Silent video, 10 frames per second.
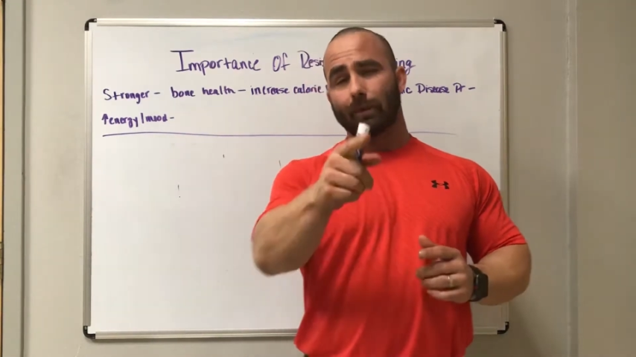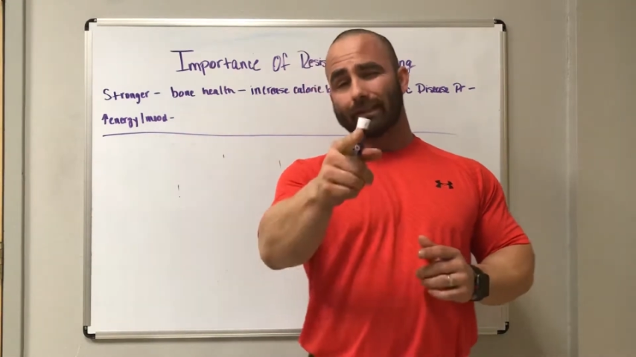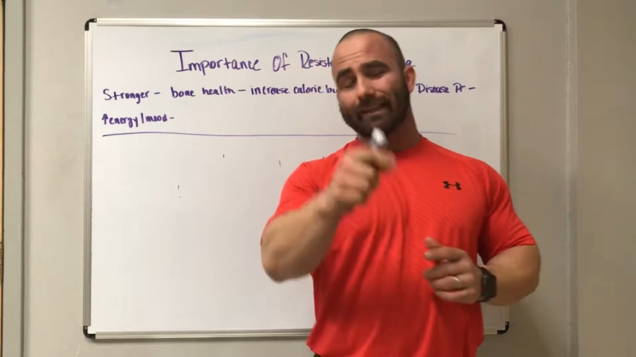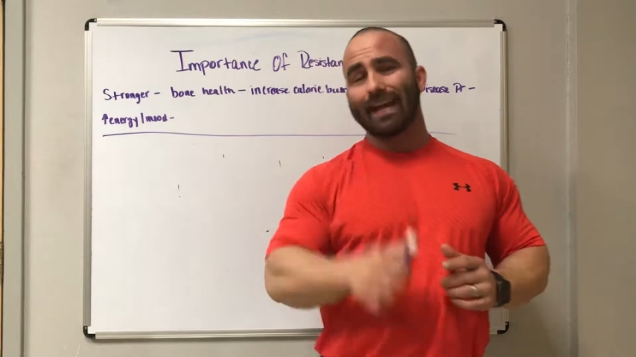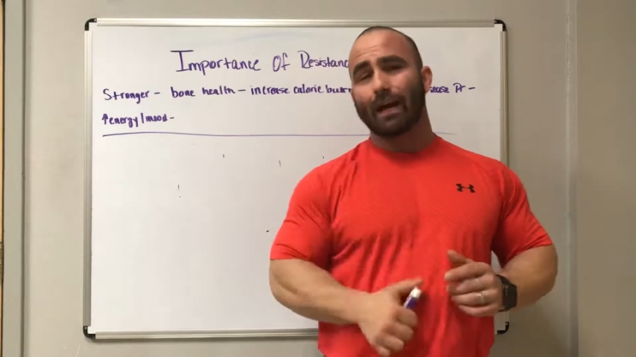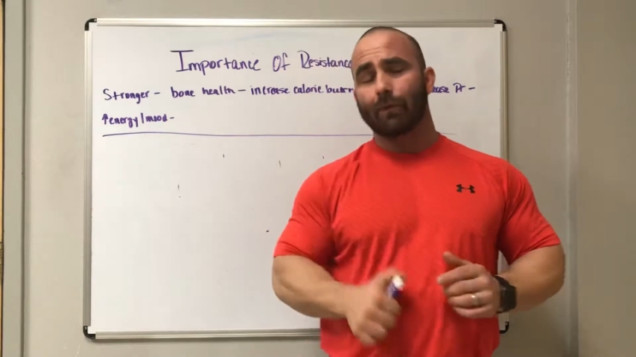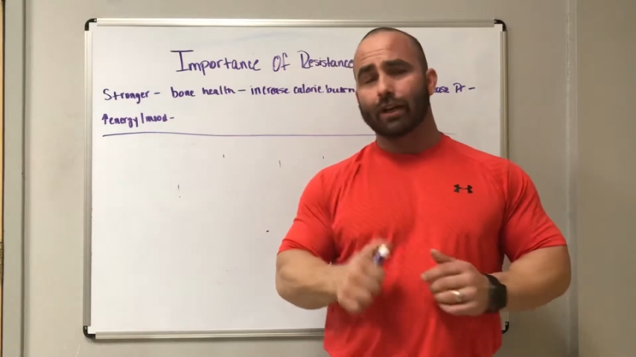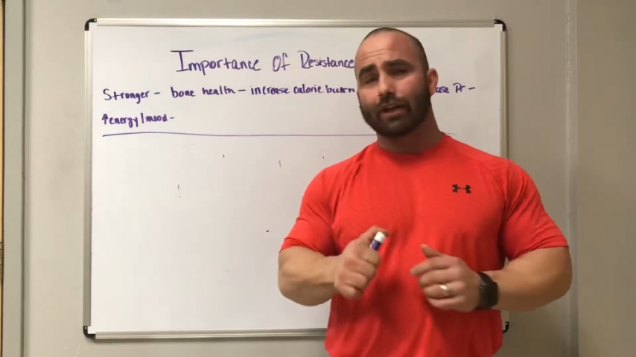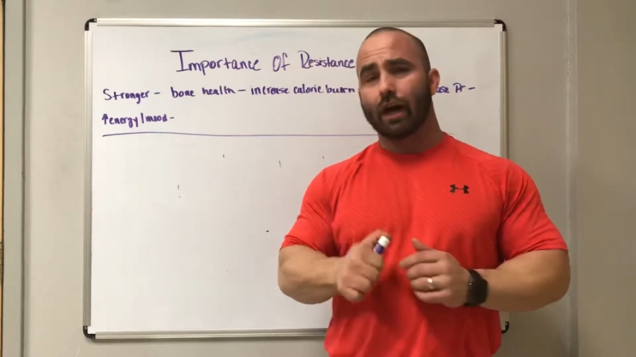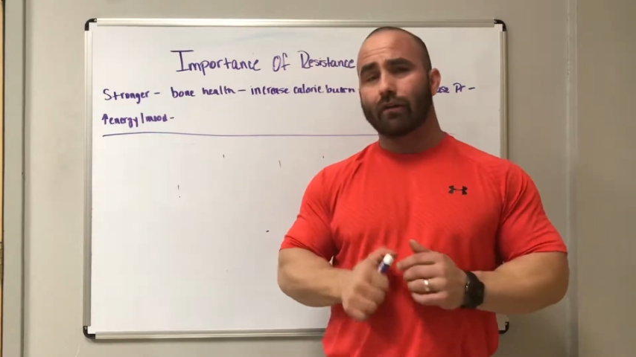But today I want
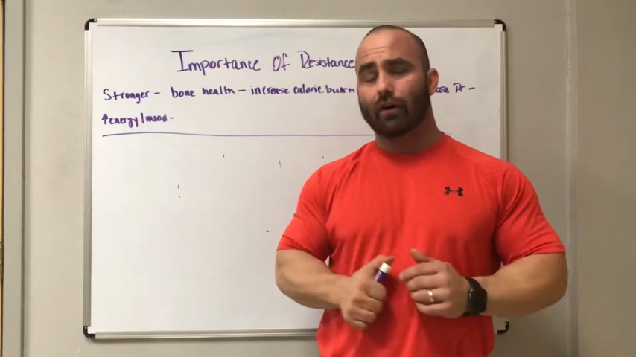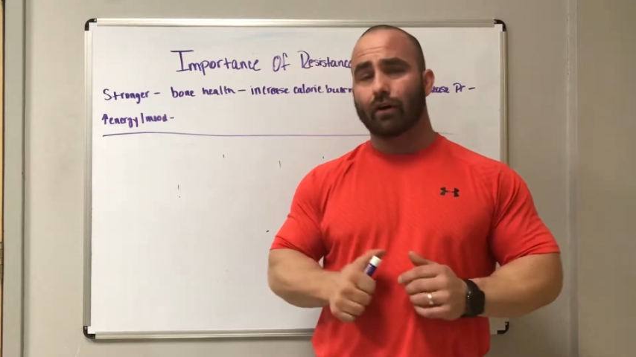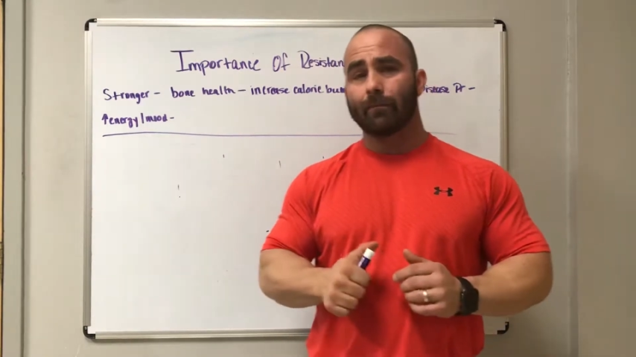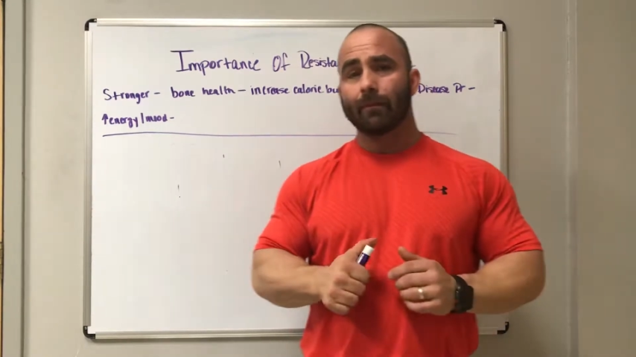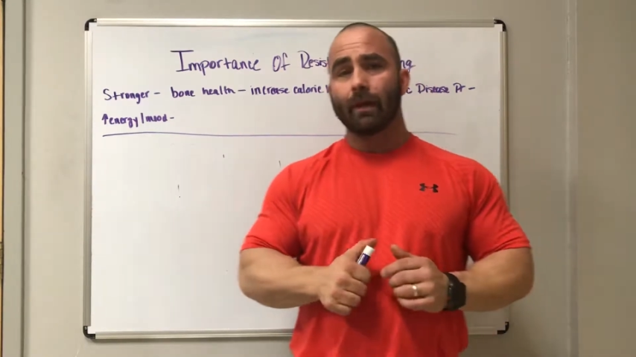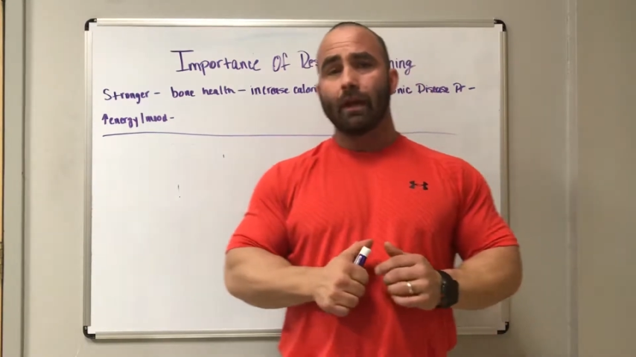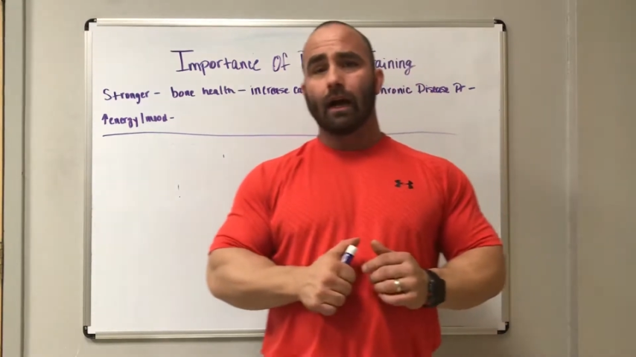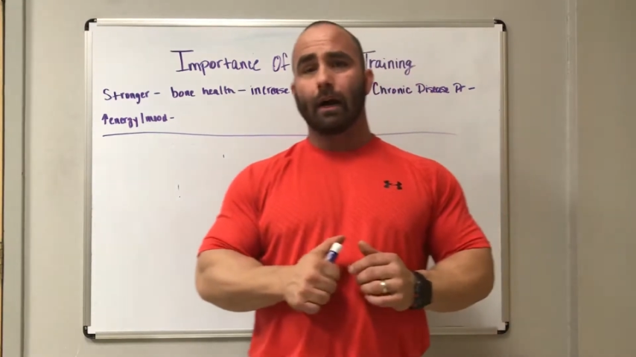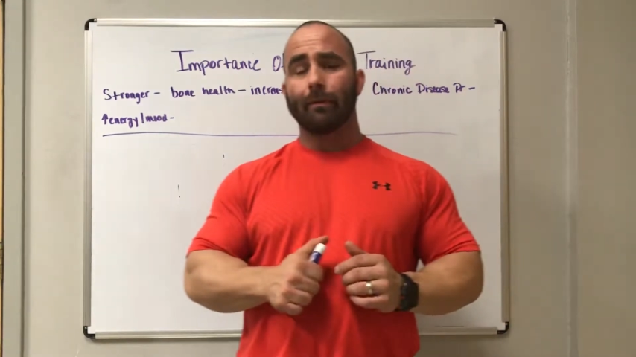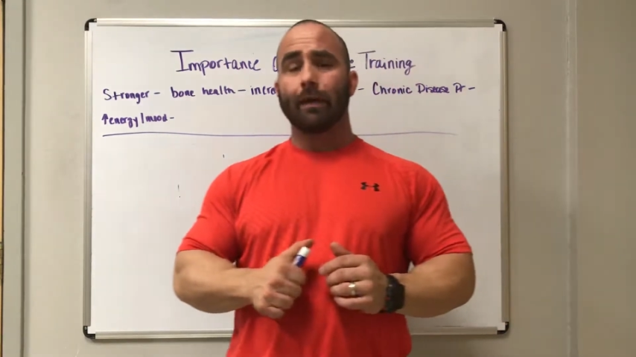to cover
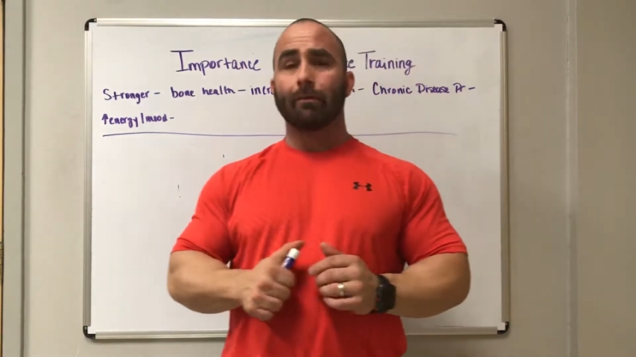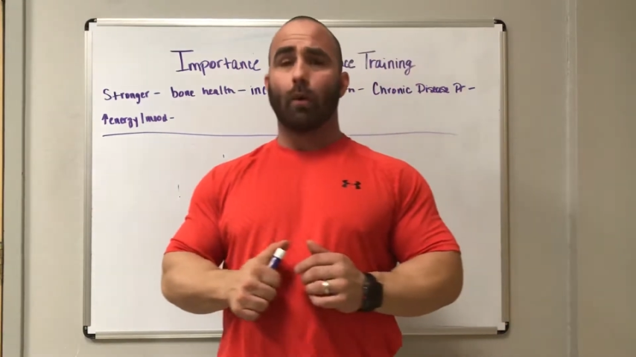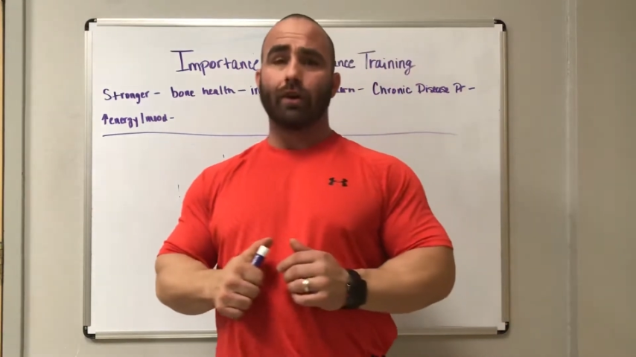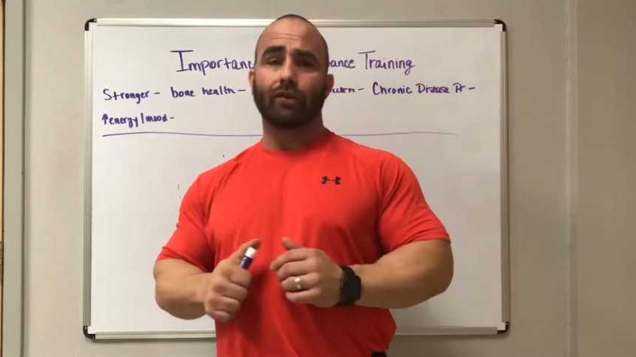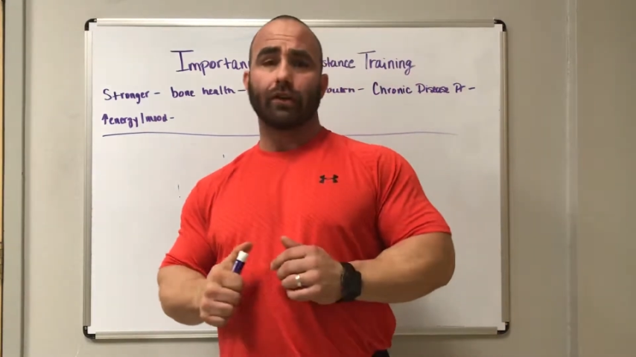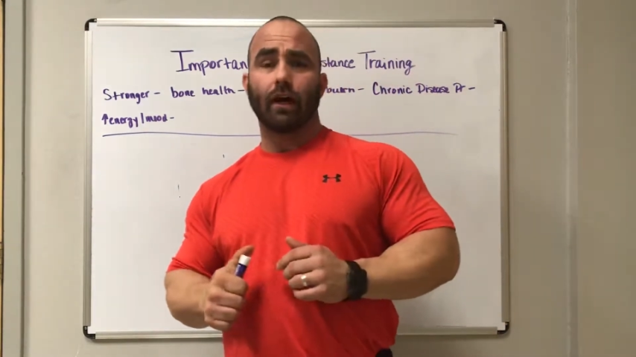the importance